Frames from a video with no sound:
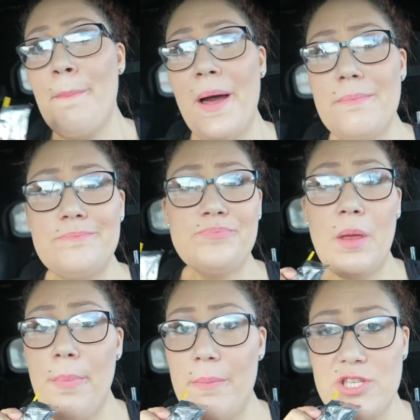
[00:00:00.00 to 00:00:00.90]
But
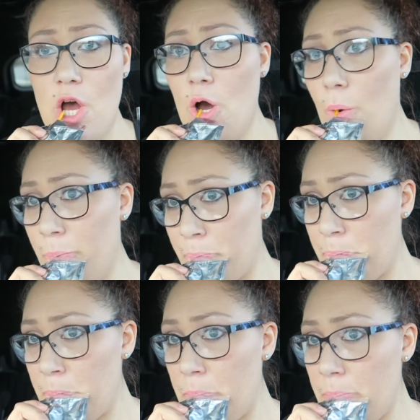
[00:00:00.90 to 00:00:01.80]
Bubba's home,
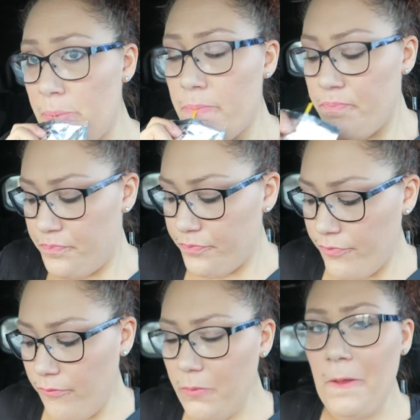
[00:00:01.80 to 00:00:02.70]

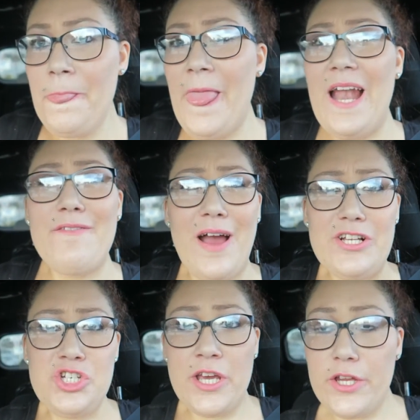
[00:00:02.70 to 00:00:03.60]
and I've
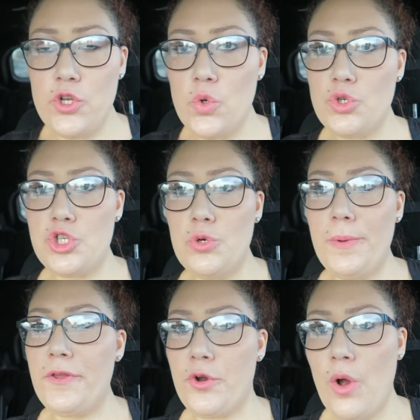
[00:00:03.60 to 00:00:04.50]
got chicken noodle
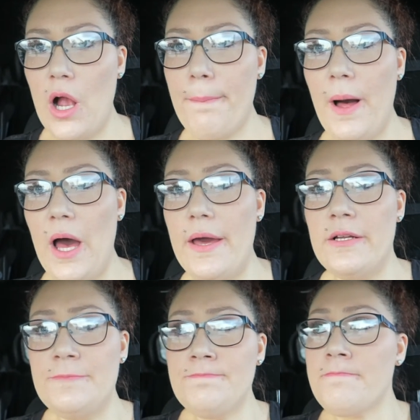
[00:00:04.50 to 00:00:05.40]
soup in the crock
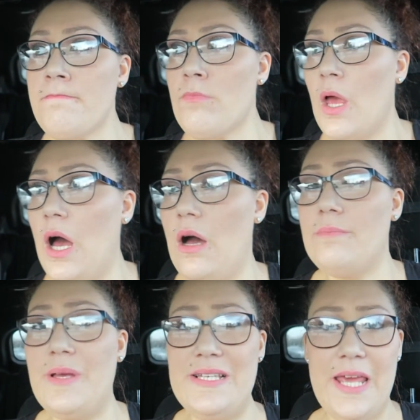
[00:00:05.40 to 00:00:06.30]
pot.
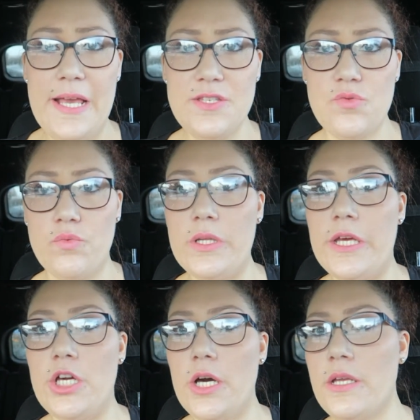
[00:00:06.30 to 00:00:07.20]
It tastes
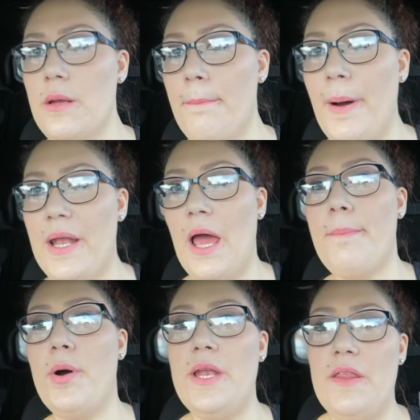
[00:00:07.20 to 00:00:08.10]
really good, but I
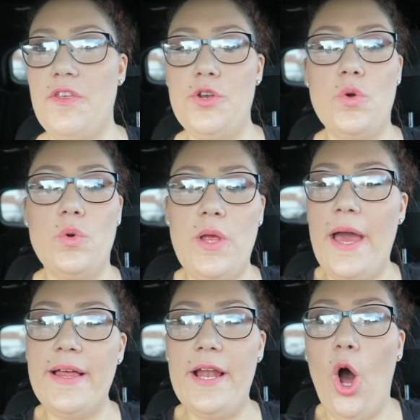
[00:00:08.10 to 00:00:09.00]
put the noodle,
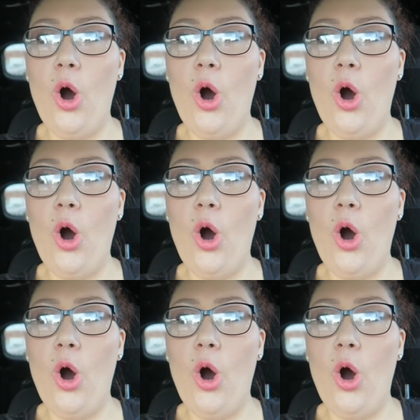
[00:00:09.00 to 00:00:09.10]
it